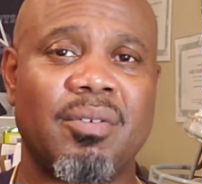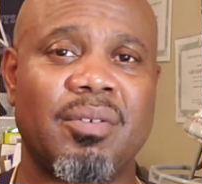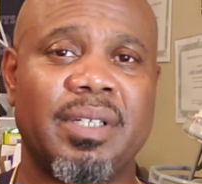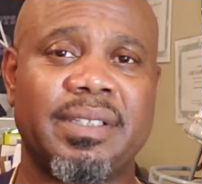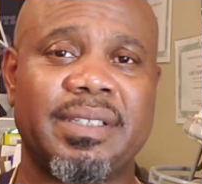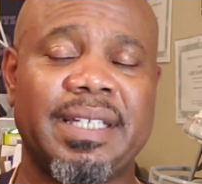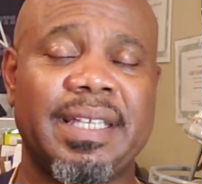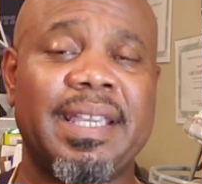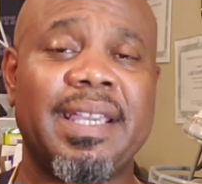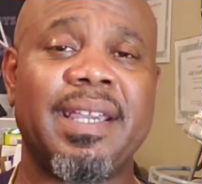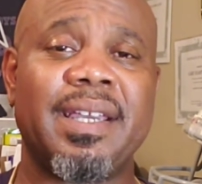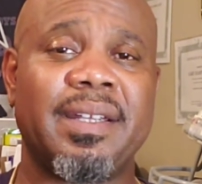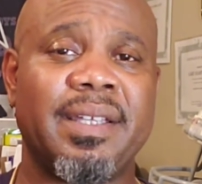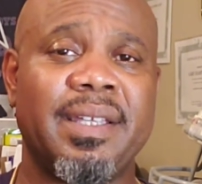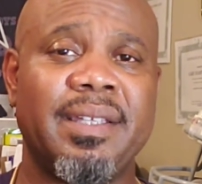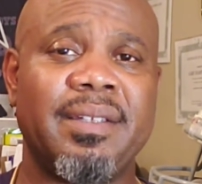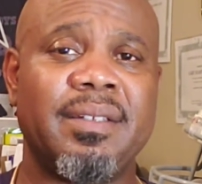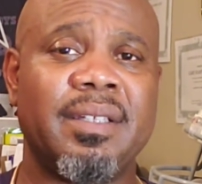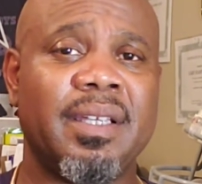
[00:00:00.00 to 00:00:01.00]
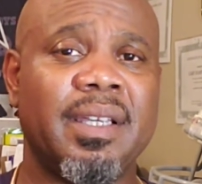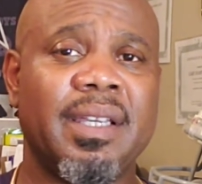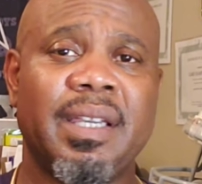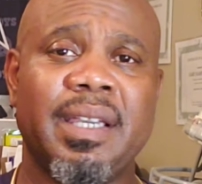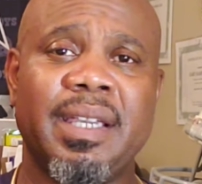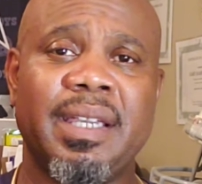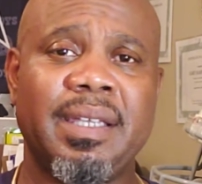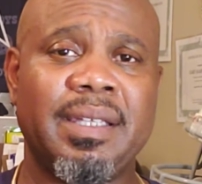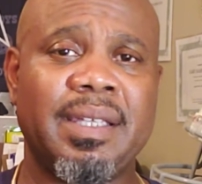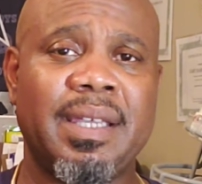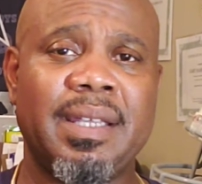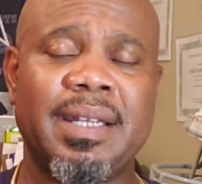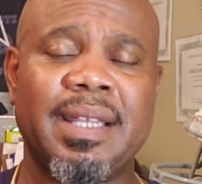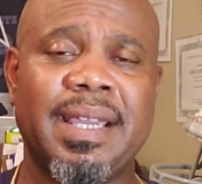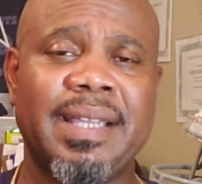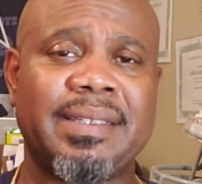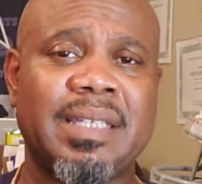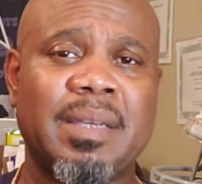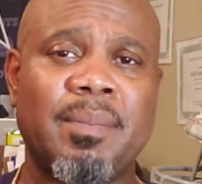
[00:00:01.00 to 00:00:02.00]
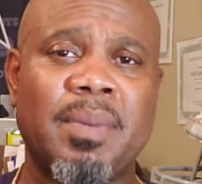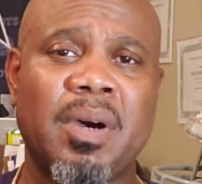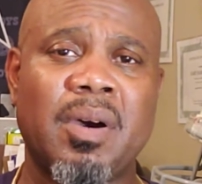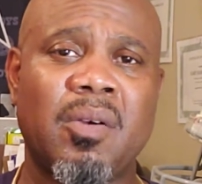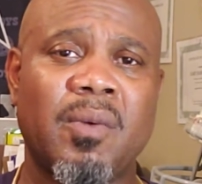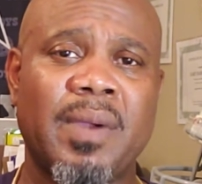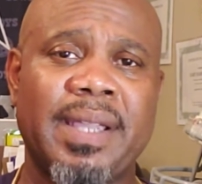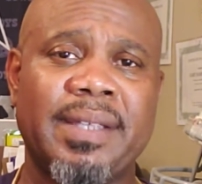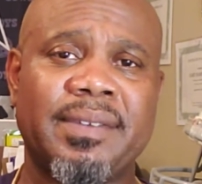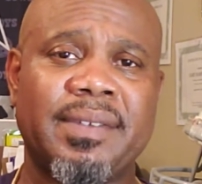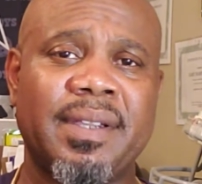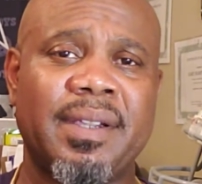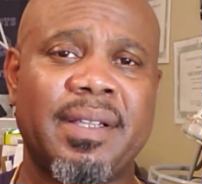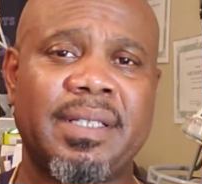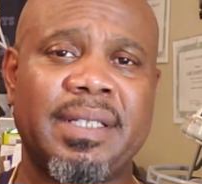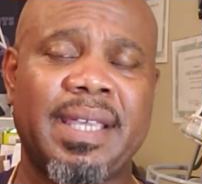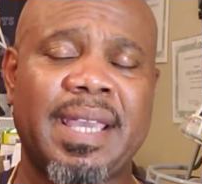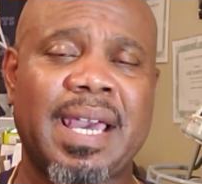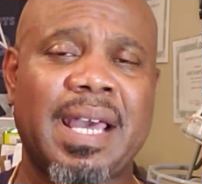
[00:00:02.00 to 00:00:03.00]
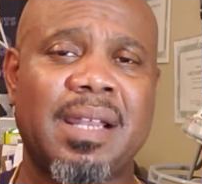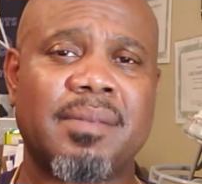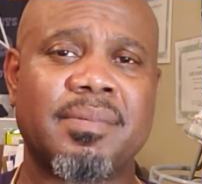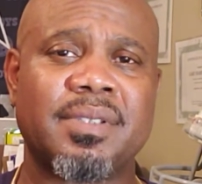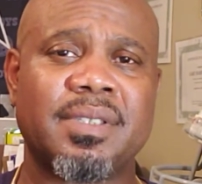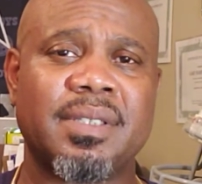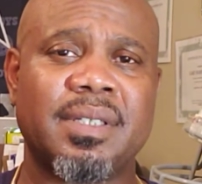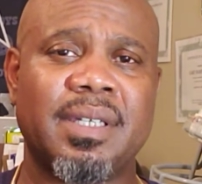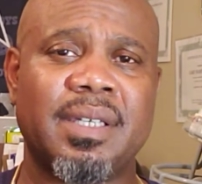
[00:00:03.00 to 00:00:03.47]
At the end, he laid that ball right there in Gallup's